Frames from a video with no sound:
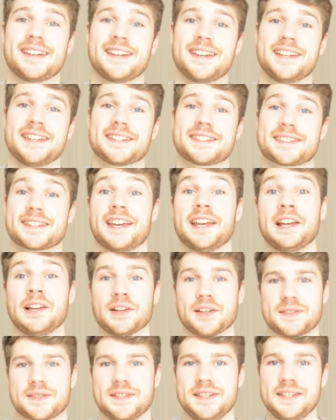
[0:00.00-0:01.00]
is a
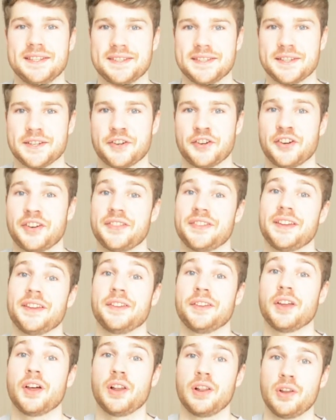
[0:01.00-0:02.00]
lot easier
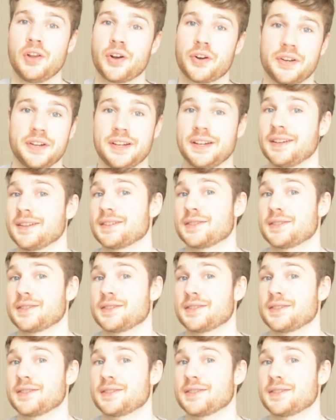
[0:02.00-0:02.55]
than learning